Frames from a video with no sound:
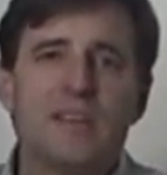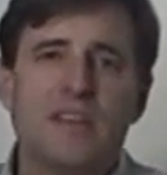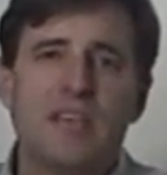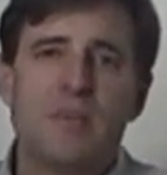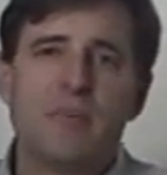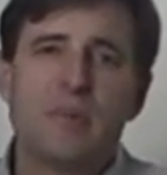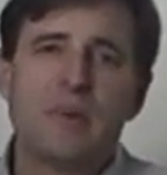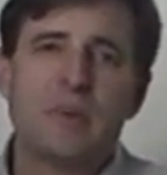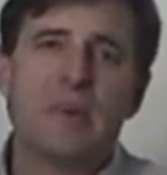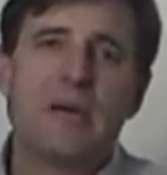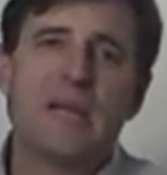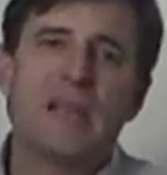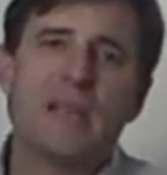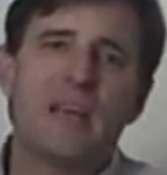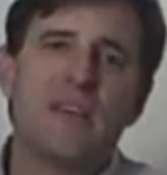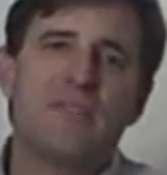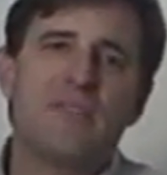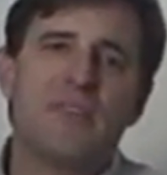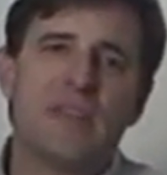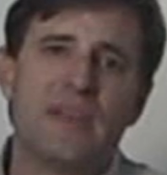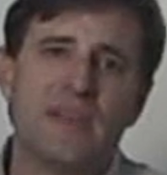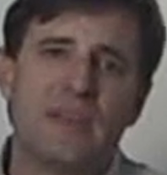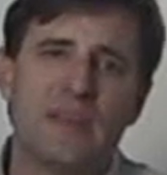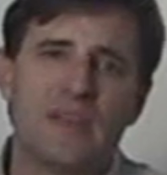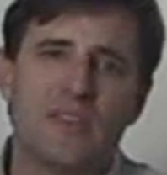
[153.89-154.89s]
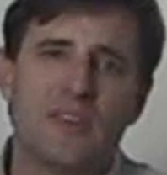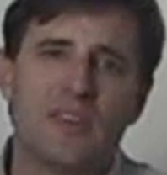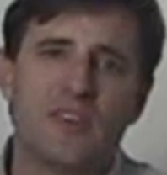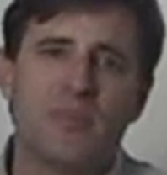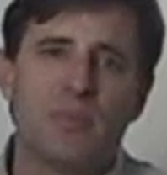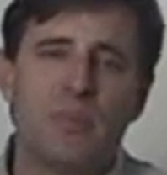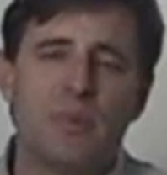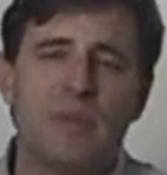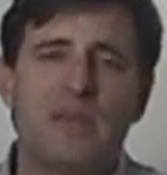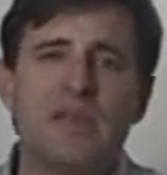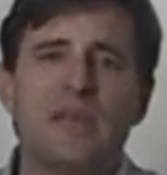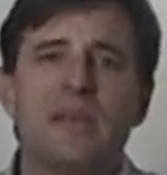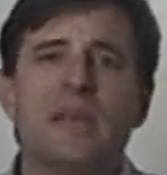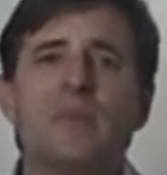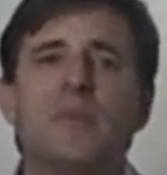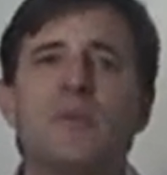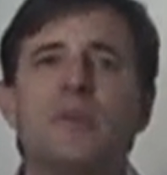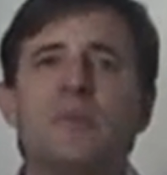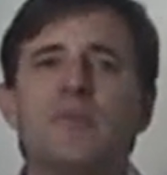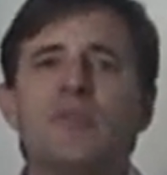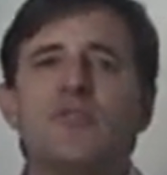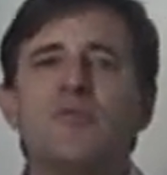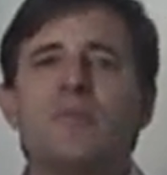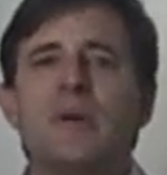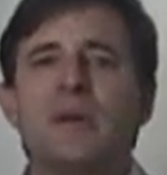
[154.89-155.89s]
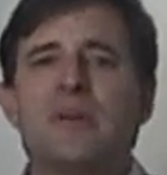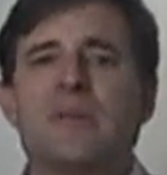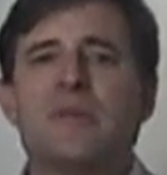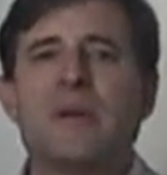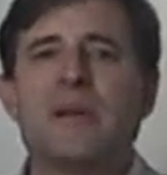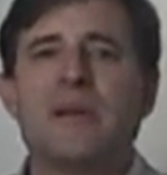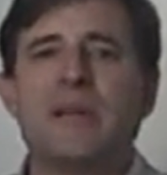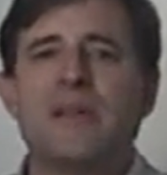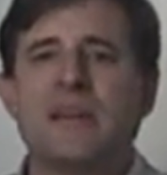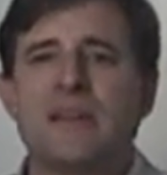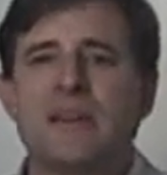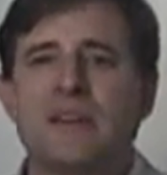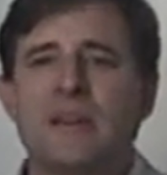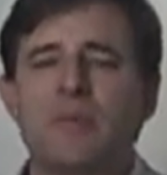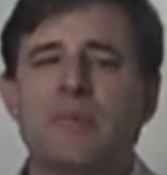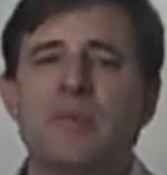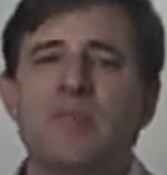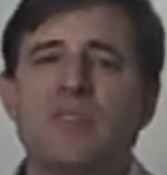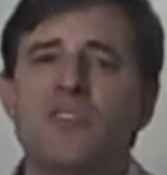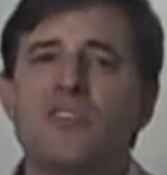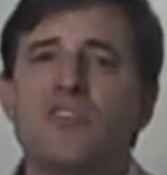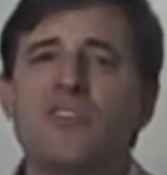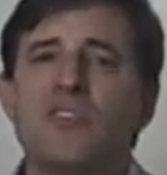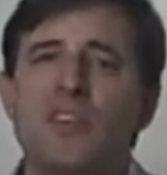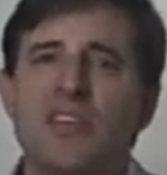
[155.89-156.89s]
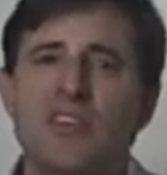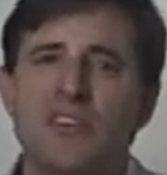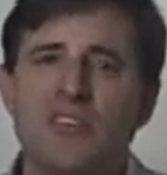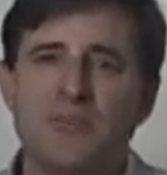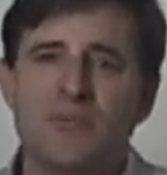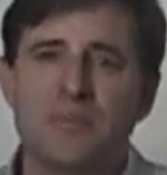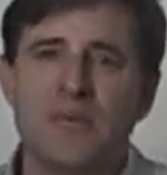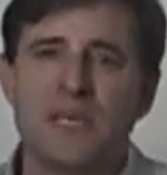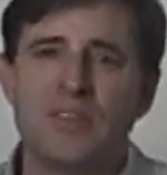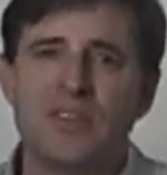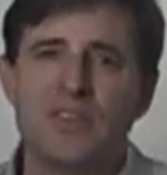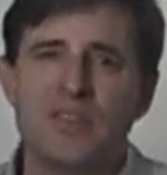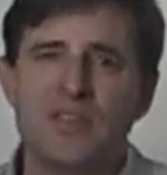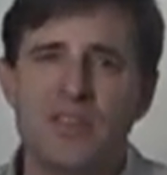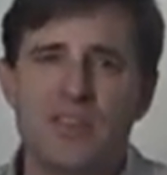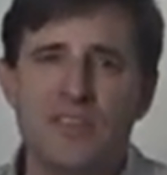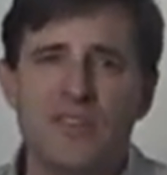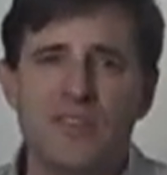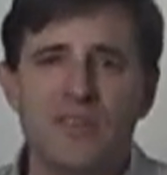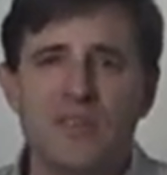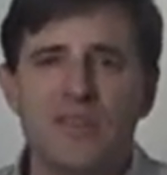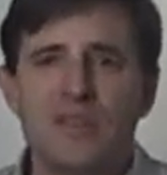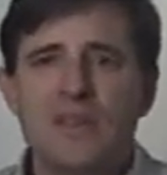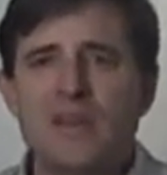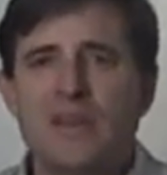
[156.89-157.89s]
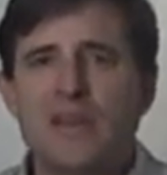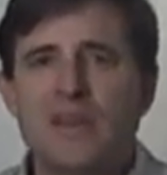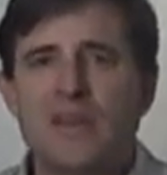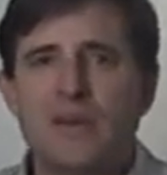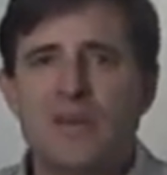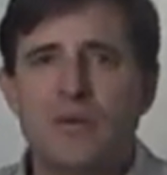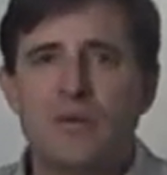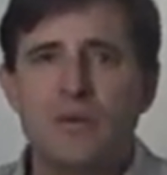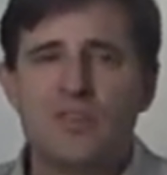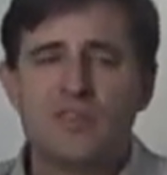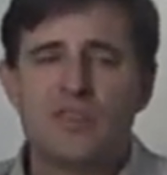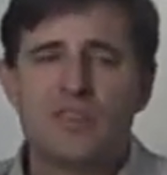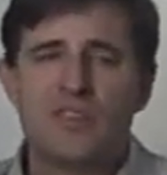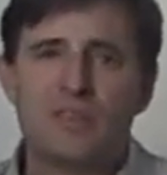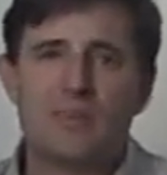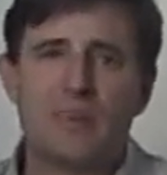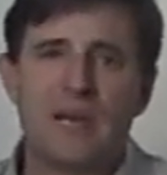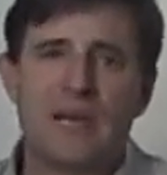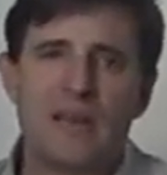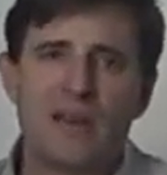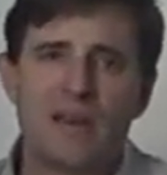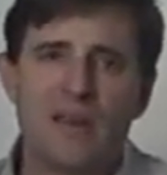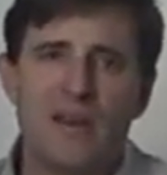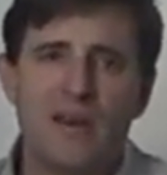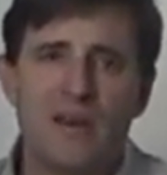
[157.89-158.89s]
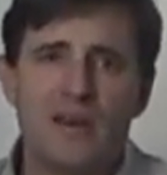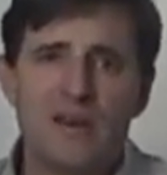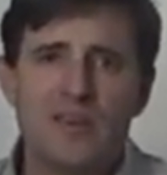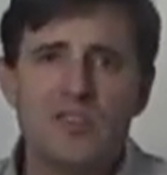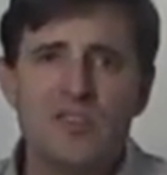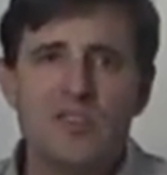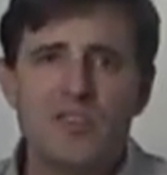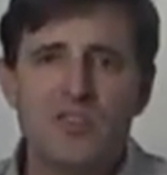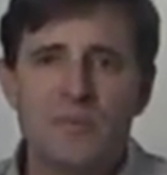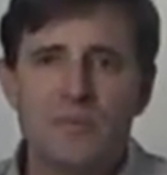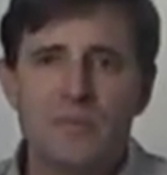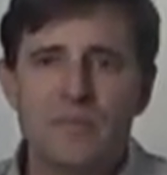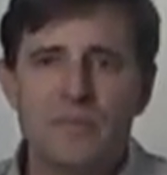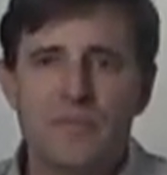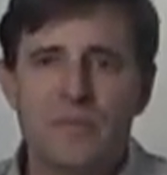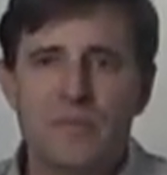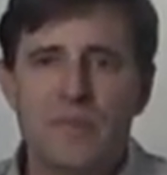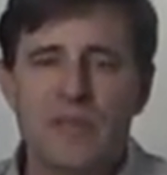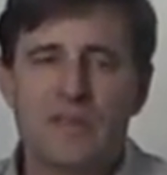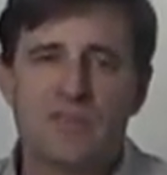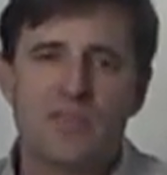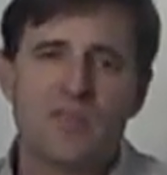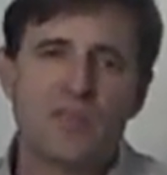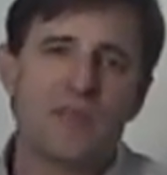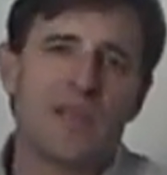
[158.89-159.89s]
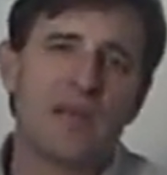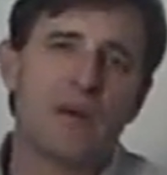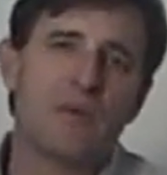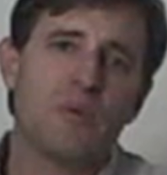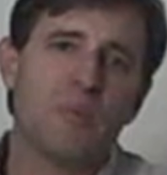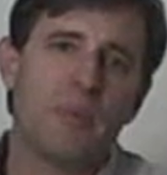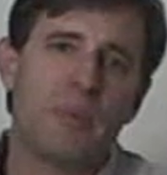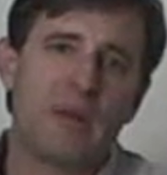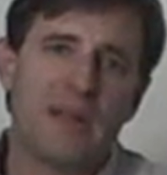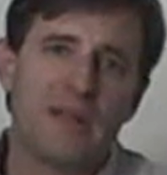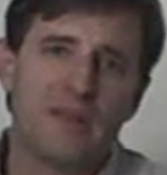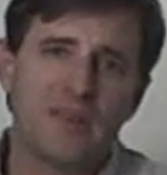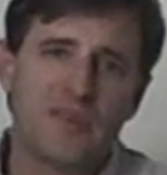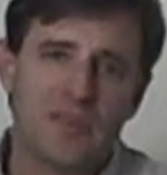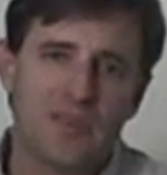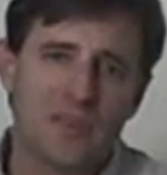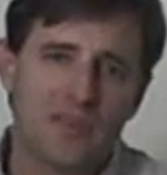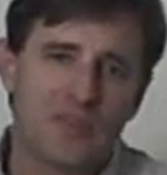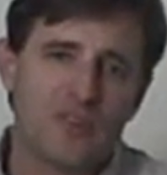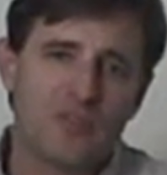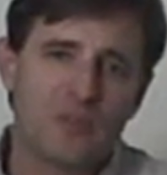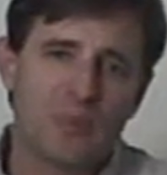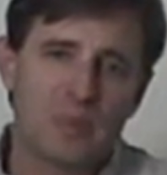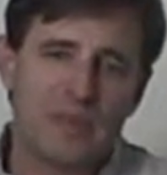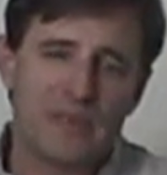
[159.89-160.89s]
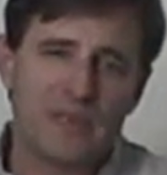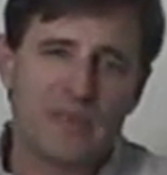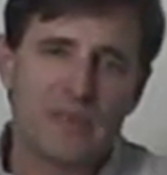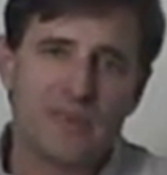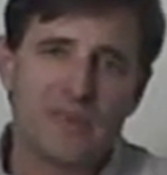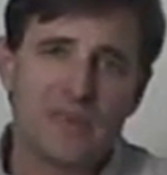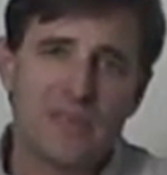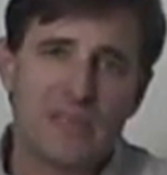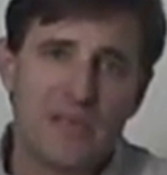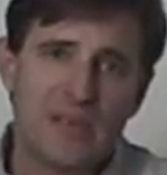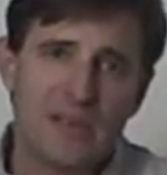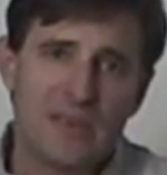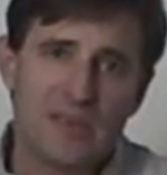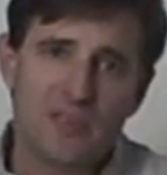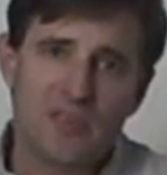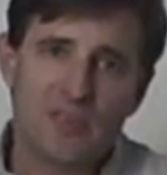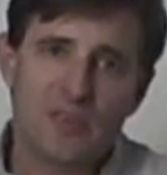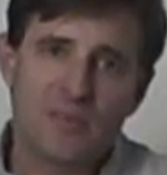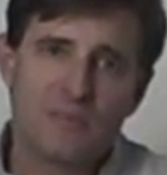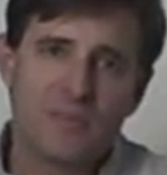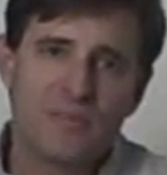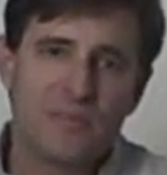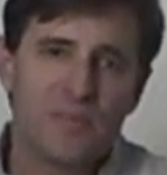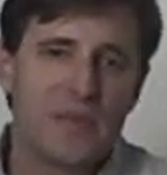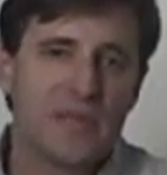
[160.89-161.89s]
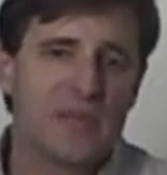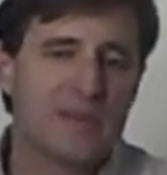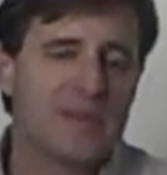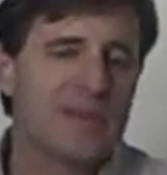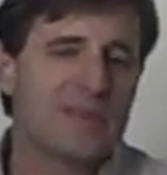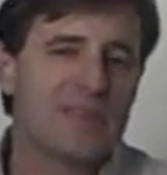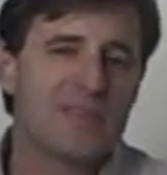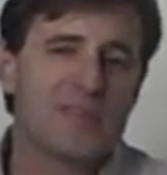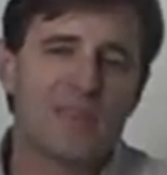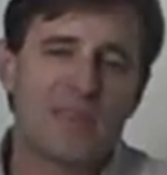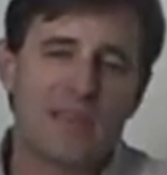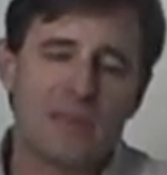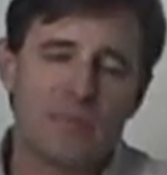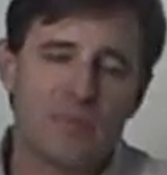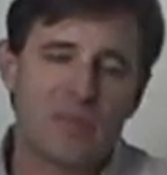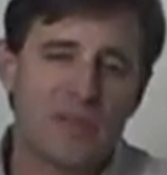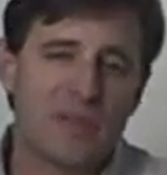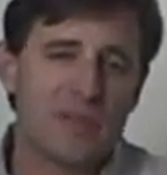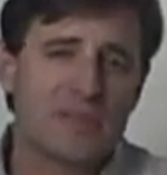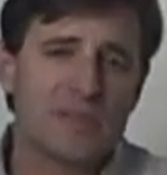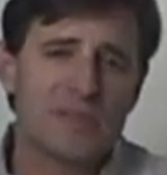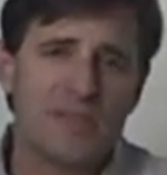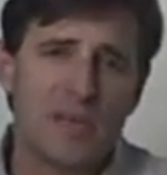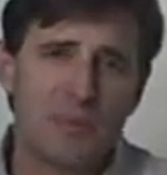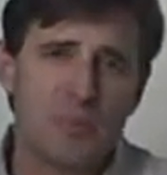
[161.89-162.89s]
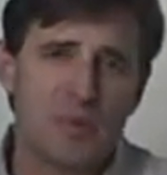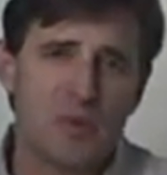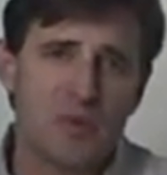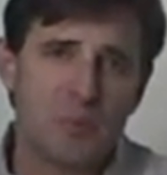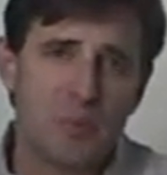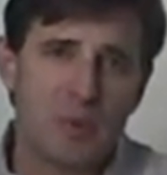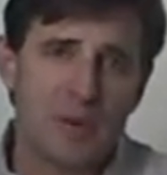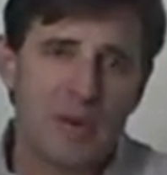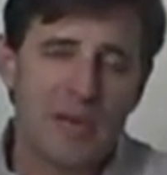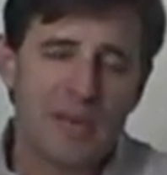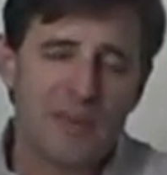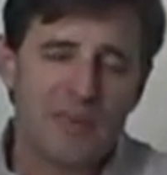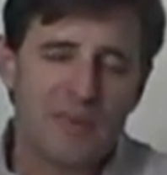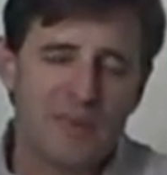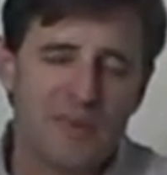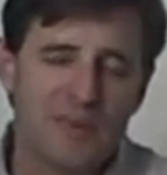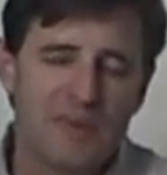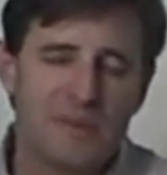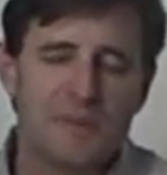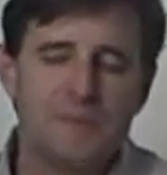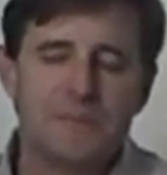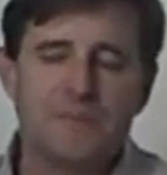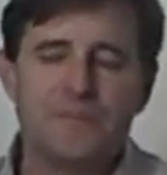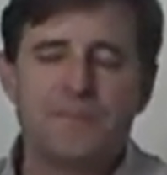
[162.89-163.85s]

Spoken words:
Keeping my left hand on the spleen, I'm going to move my right hand up to the center of my chest, which is my lungs. And so now we're balancing the spleen and the lungs. Again, same thing, couple of breaths.